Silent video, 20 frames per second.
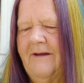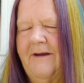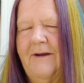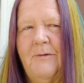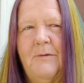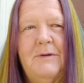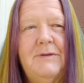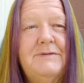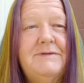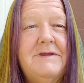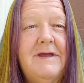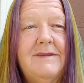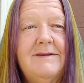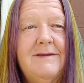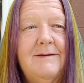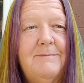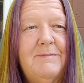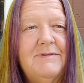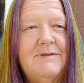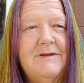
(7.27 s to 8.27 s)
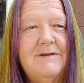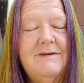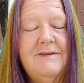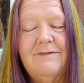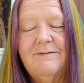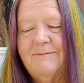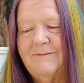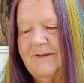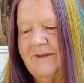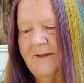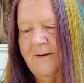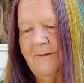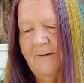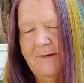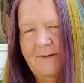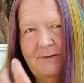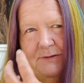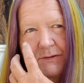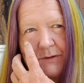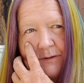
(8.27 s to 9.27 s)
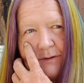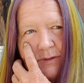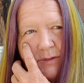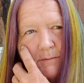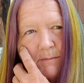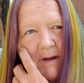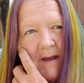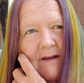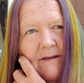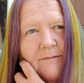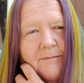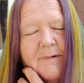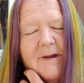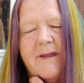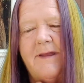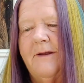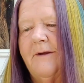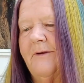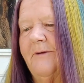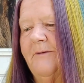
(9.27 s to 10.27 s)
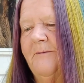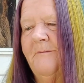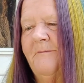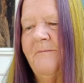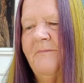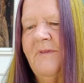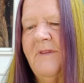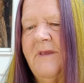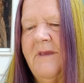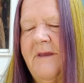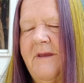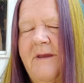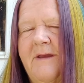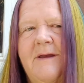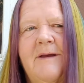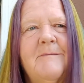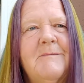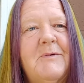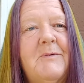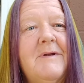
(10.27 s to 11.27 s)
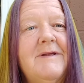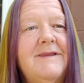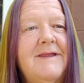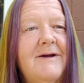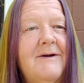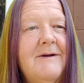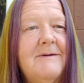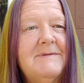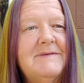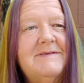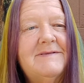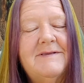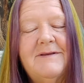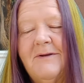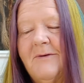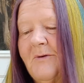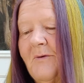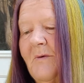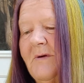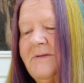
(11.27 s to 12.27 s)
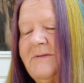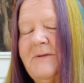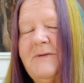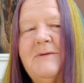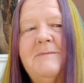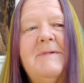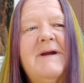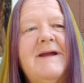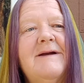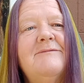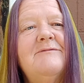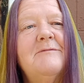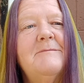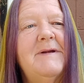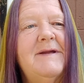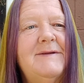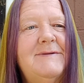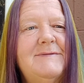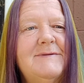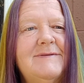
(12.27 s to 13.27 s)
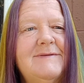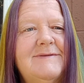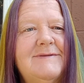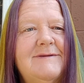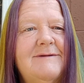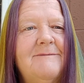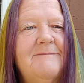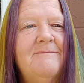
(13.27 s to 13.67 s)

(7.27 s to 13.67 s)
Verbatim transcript: I will stand up at the end of the video and show you the back of my hair. But right now I was going to do my affirmations.